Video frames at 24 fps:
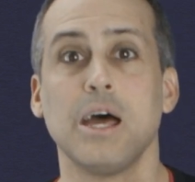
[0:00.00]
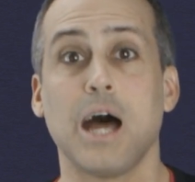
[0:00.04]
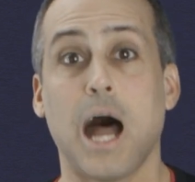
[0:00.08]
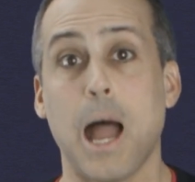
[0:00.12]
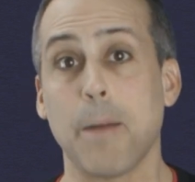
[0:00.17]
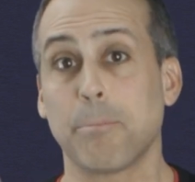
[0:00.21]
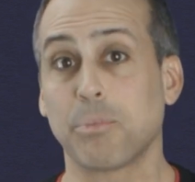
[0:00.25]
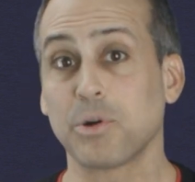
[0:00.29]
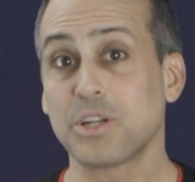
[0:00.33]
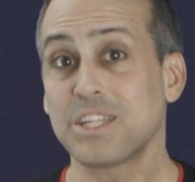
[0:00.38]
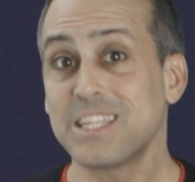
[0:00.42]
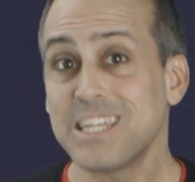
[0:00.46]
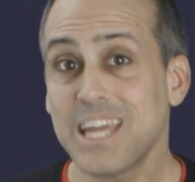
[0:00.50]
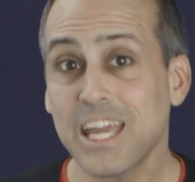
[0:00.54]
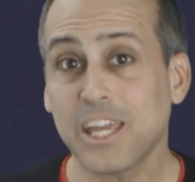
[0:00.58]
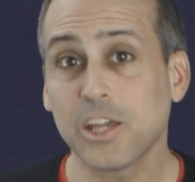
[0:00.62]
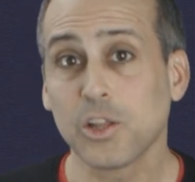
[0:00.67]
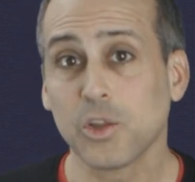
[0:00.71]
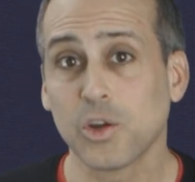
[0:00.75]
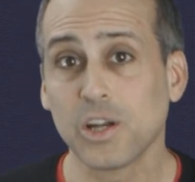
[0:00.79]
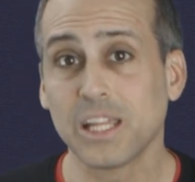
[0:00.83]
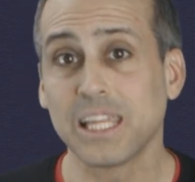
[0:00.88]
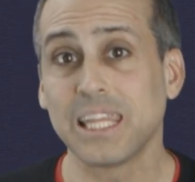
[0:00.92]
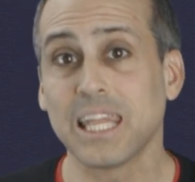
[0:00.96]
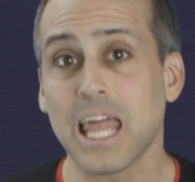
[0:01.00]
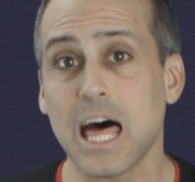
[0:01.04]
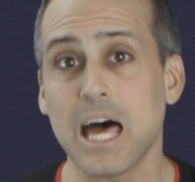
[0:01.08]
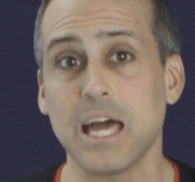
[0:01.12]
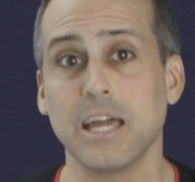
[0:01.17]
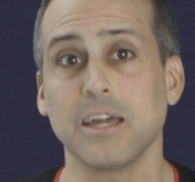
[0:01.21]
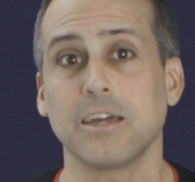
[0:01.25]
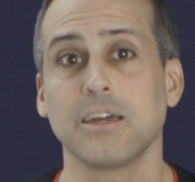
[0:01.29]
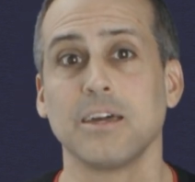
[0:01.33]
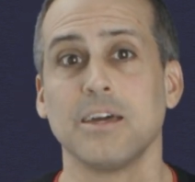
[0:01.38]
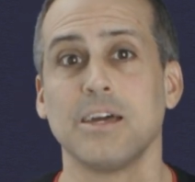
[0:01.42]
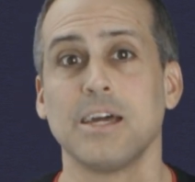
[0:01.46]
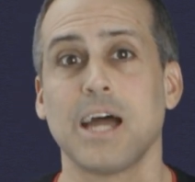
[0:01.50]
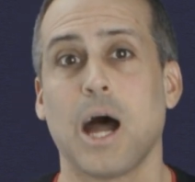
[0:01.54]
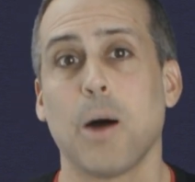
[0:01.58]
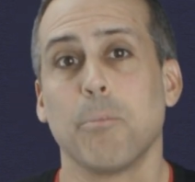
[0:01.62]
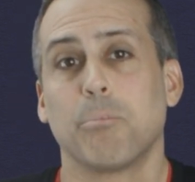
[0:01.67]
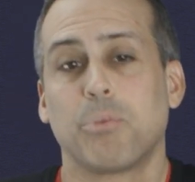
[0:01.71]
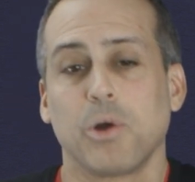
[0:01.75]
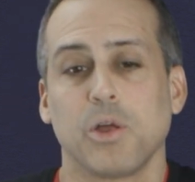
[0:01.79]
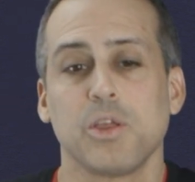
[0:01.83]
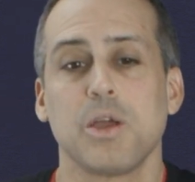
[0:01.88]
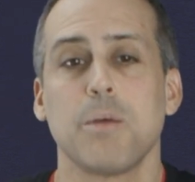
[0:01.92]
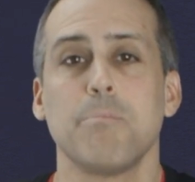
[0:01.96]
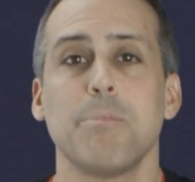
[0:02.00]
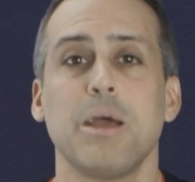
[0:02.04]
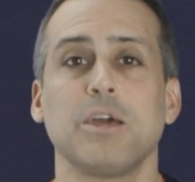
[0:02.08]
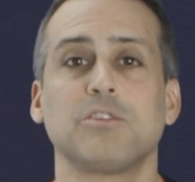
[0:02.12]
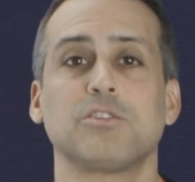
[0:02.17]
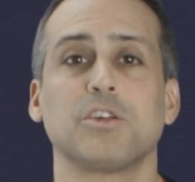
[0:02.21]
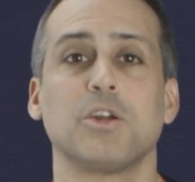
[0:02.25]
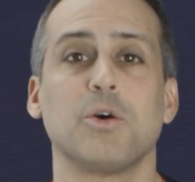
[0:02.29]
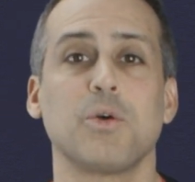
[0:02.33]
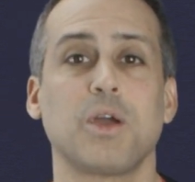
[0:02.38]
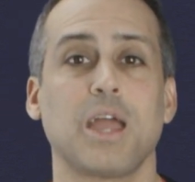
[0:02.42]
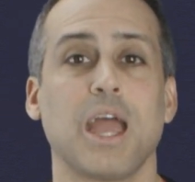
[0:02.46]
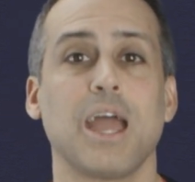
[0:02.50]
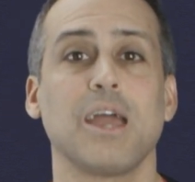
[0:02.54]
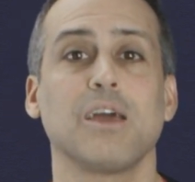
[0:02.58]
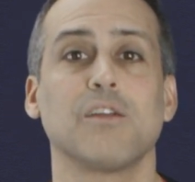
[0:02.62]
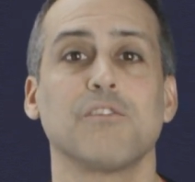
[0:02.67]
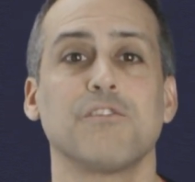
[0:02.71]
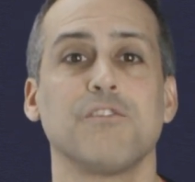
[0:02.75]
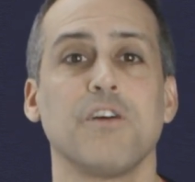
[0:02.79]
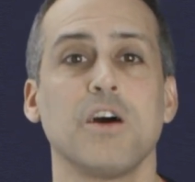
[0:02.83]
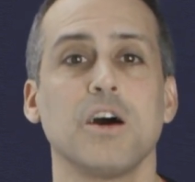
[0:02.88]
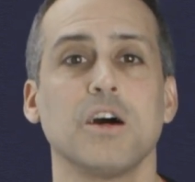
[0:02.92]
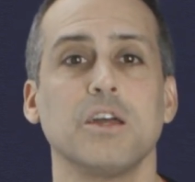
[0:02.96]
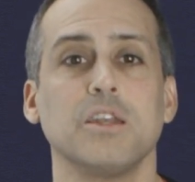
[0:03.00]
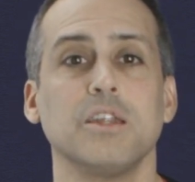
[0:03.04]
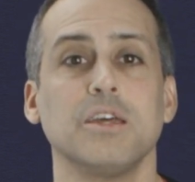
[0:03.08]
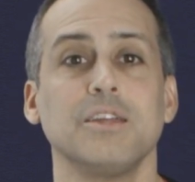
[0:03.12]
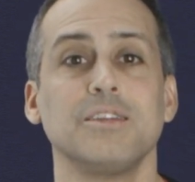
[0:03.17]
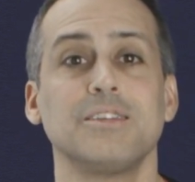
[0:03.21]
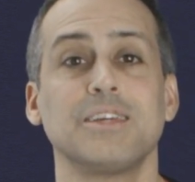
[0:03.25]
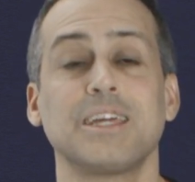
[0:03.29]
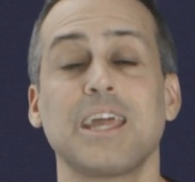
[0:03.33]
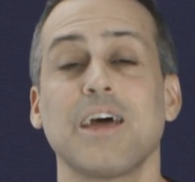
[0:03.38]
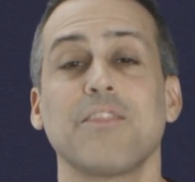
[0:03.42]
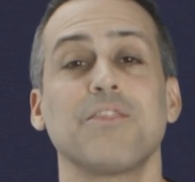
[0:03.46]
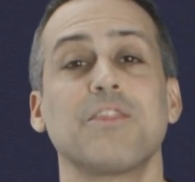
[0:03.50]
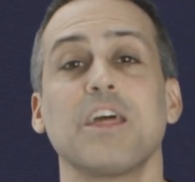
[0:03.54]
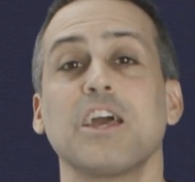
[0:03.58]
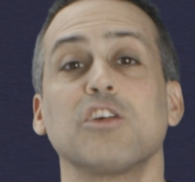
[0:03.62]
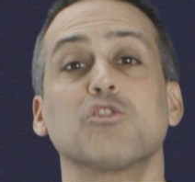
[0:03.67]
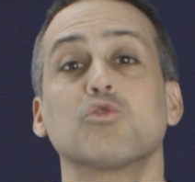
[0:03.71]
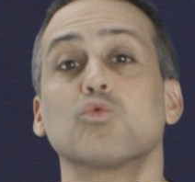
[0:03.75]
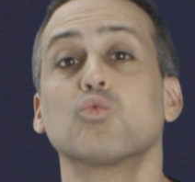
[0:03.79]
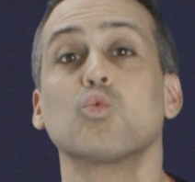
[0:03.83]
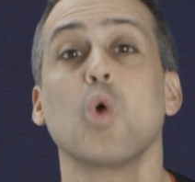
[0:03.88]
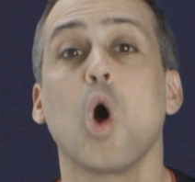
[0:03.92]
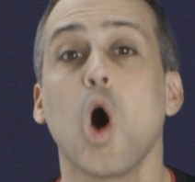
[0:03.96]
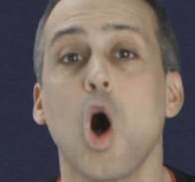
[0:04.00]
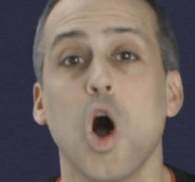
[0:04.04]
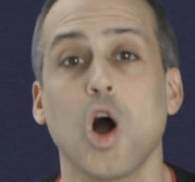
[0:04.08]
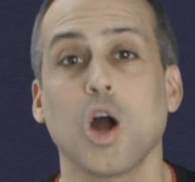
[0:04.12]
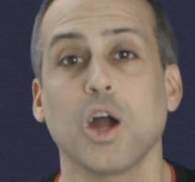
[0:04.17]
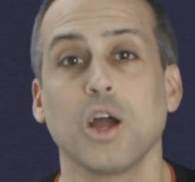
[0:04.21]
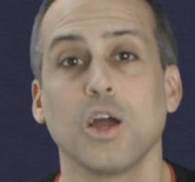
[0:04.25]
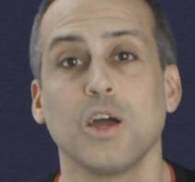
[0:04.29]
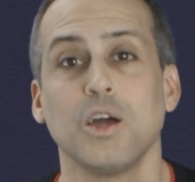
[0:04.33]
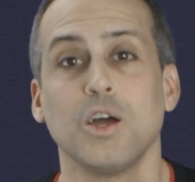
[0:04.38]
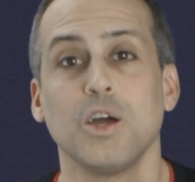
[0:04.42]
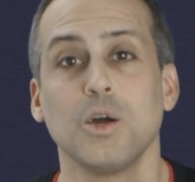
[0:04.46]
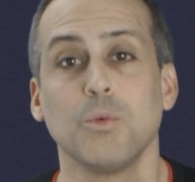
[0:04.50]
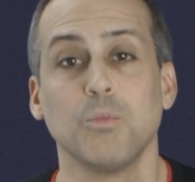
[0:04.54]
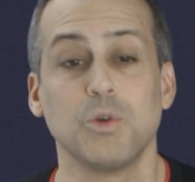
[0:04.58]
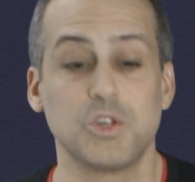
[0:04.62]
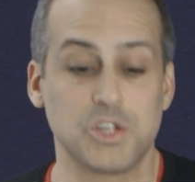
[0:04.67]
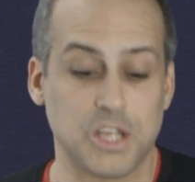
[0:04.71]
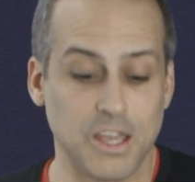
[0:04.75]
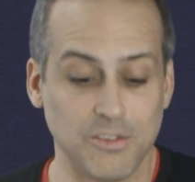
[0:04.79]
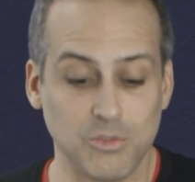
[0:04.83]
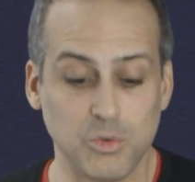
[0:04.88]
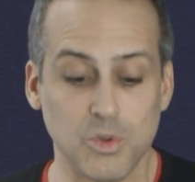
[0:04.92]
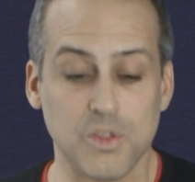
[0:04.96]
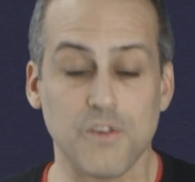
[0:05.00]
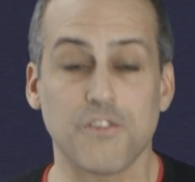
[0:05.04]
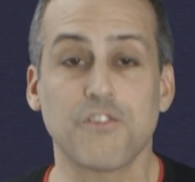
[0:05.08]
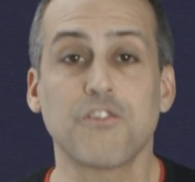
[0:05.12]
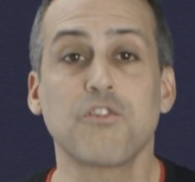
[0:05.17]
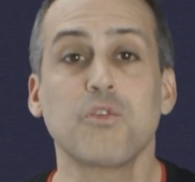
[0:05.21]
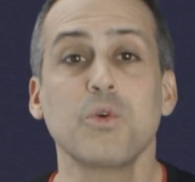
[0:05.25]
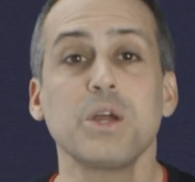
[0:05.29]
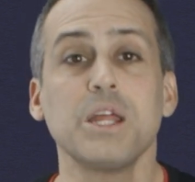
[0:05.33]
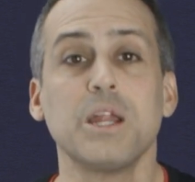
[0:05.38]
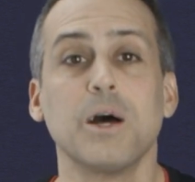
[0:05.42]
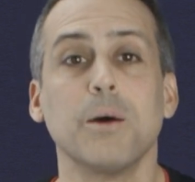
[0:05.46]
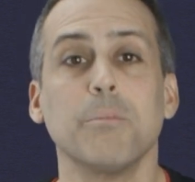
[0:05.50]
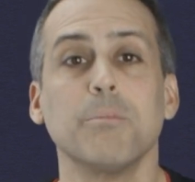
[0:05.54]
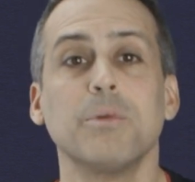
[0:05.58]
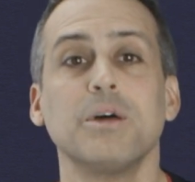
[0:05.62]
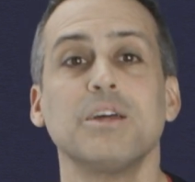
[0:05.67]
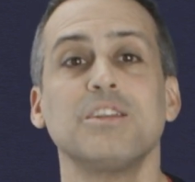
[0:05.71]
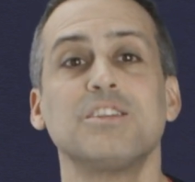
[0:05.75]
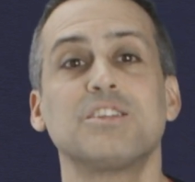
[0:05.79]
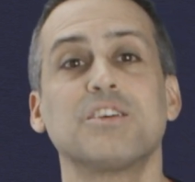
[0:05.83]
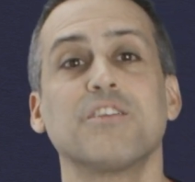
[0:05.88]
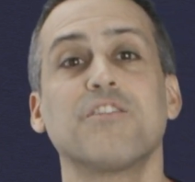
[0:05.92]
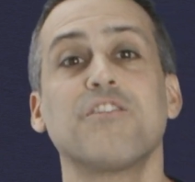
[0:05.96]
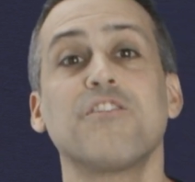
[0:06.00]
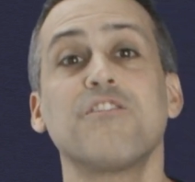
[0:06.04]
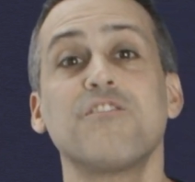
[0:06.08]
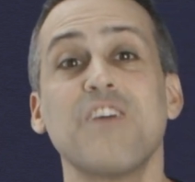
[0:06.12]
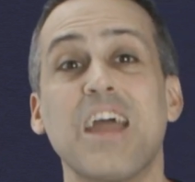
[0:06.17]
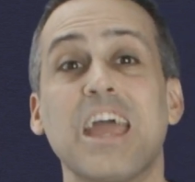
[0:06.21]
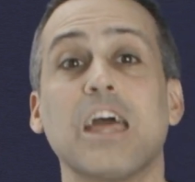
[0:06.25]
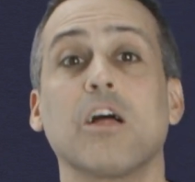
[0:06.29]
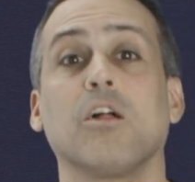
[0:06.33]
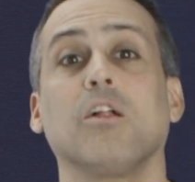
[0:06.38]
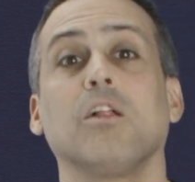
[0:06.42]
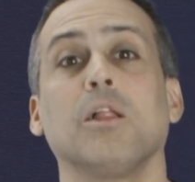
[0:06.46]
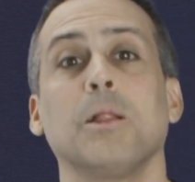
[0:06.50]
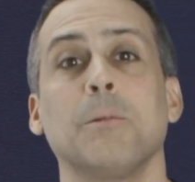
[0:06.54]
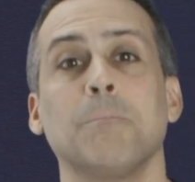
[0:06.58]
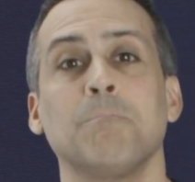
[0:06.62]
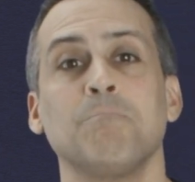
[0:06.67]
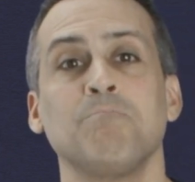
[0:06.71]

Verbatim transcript: I particularly like how Brilliant makes it okay and fun to get things wrong, which gives you the freedom to fail.